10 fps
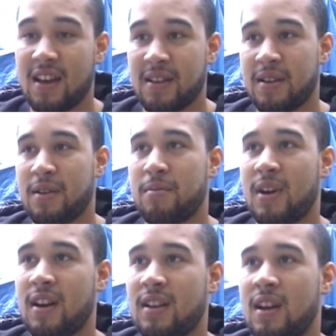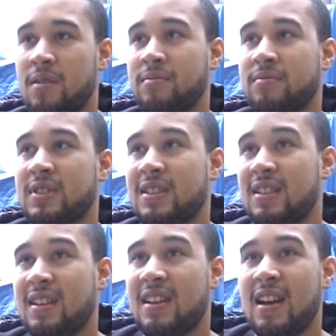Yeah.
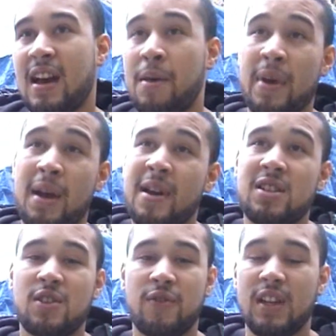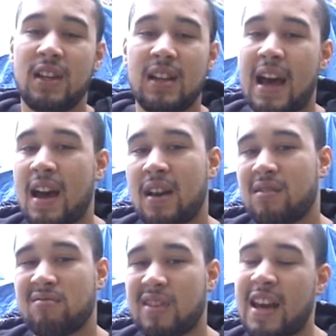And bear man just feeling
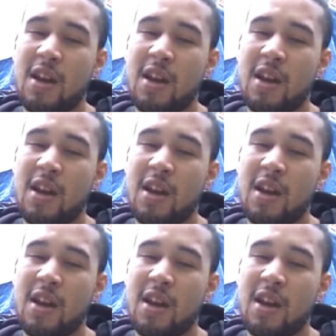like,